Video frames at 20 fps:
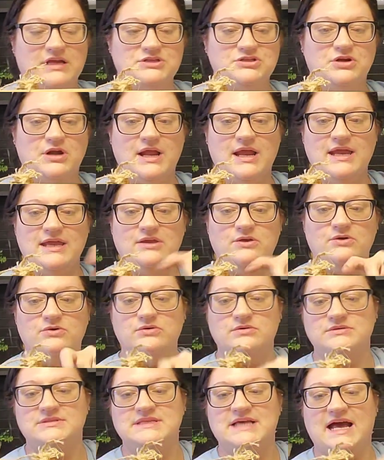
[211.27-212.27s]

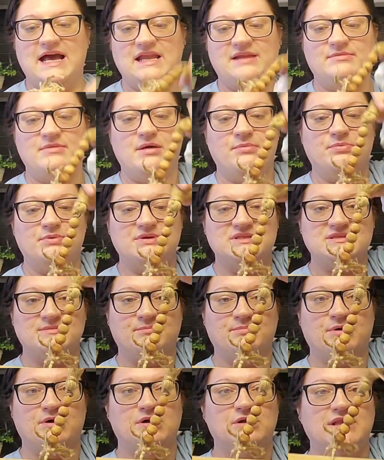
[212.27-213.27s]
triangle, tied them up with some
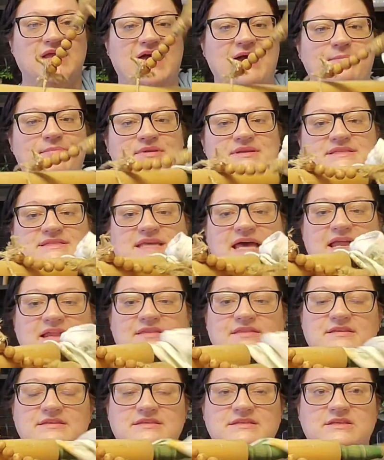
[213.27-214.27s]
burlap, and just added
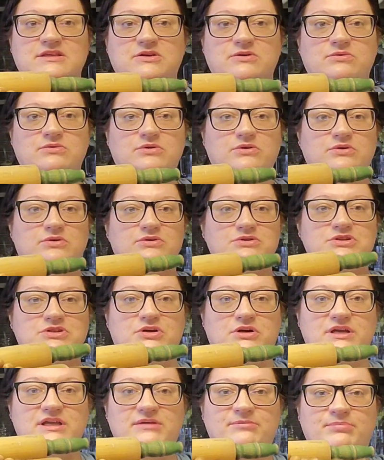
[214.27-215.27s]
this cute little
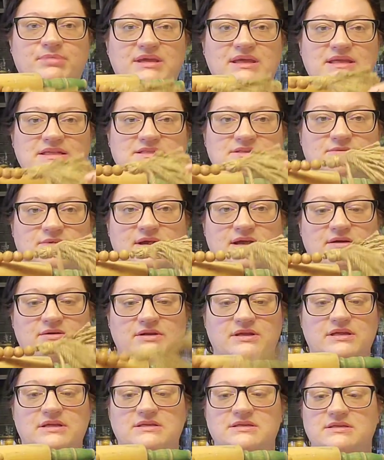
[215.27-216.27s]
string of beads around
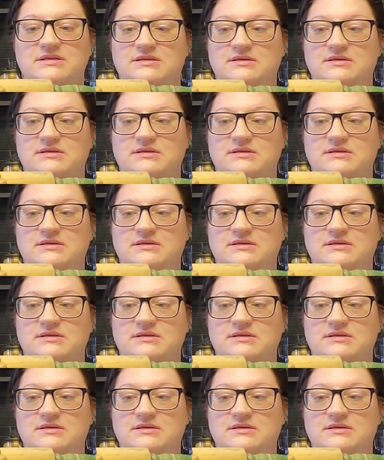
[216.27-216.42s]
it.